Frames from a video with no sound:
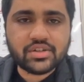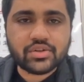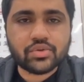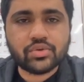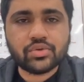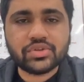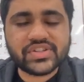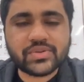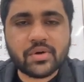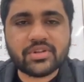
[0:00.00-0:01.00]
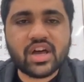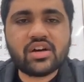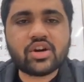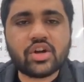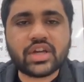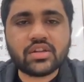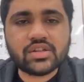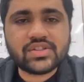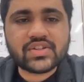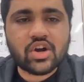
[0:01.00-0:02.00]
to this webinar on
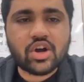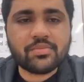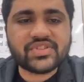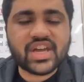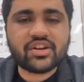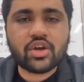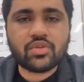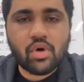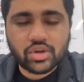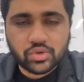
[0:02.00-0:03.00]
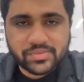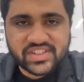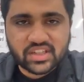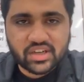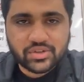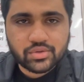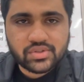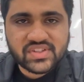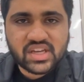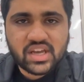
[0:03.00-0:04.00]
alert storms and on war room scenarios